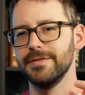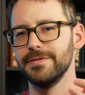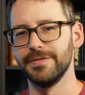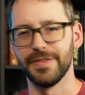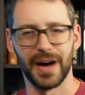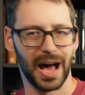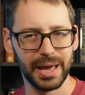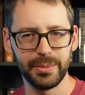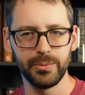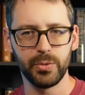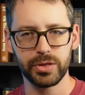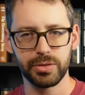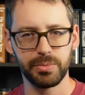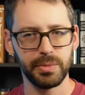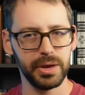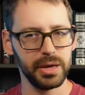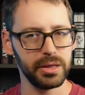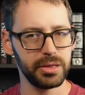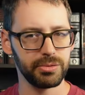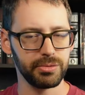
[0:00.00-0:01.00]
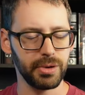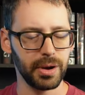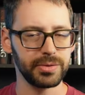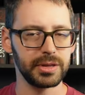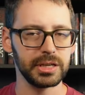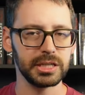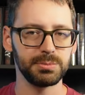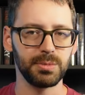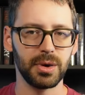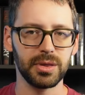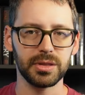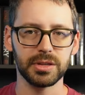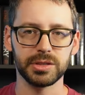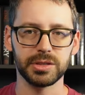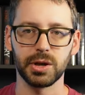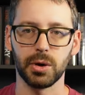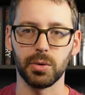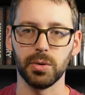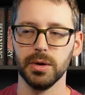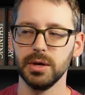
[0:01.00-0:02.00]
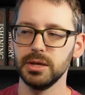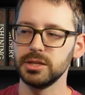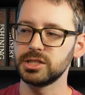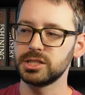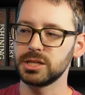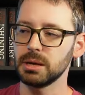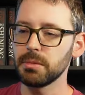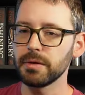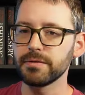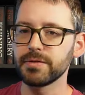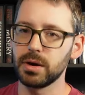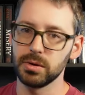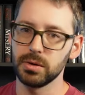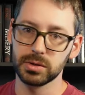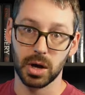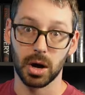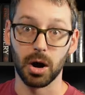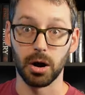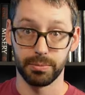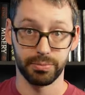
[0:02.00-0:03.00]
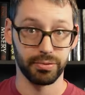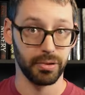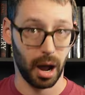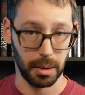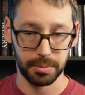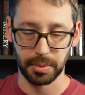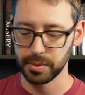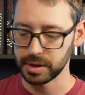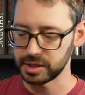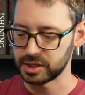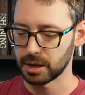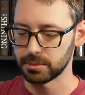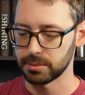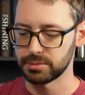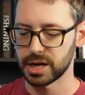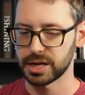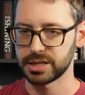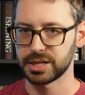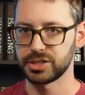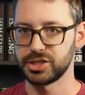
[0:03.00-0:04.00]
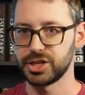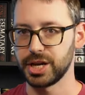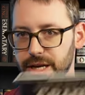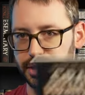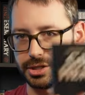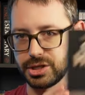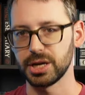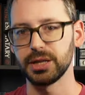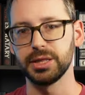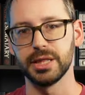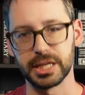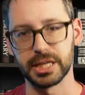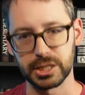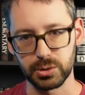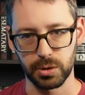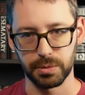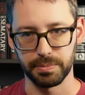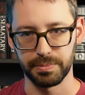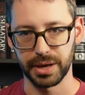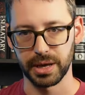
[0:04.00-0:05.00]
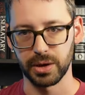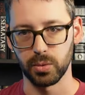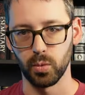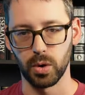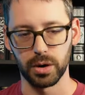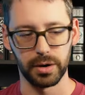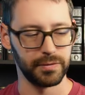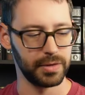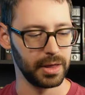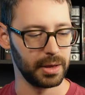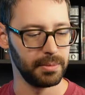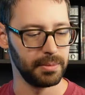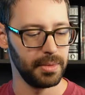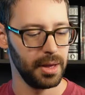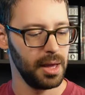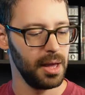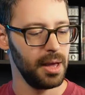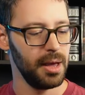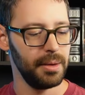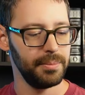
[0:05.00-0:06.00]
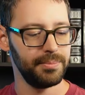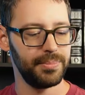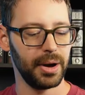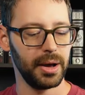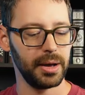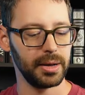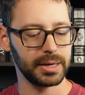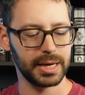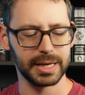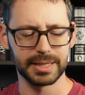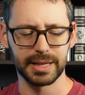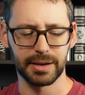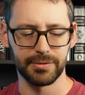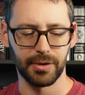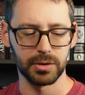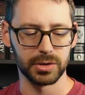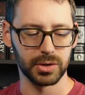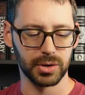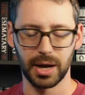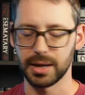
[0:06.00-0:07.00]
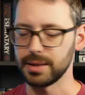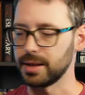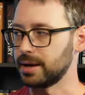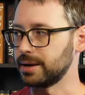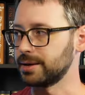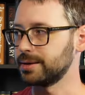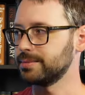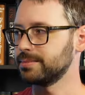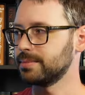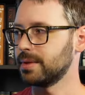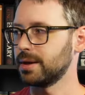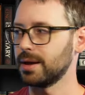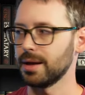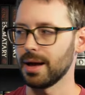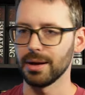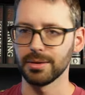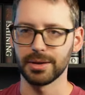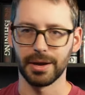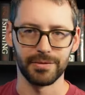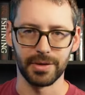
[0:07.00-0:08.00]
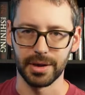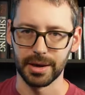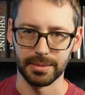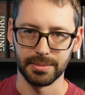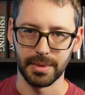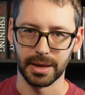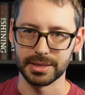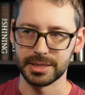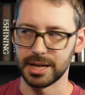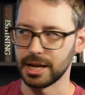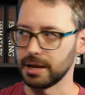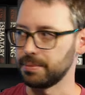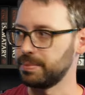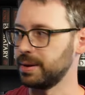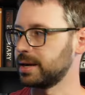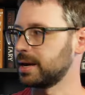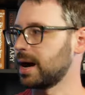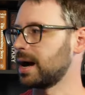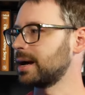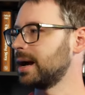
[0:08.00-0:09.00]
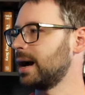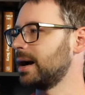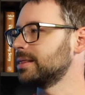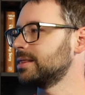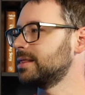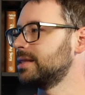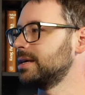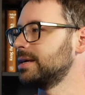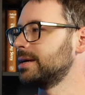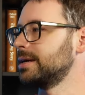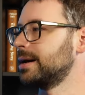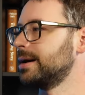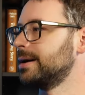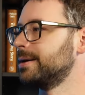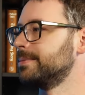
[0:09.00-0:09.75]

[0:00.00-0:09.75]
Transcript: vibe with me throughout this month, so some of those are probably subject to change, this one being one of them. But, because I've also got, like, I'll give you a sneak peek. I got the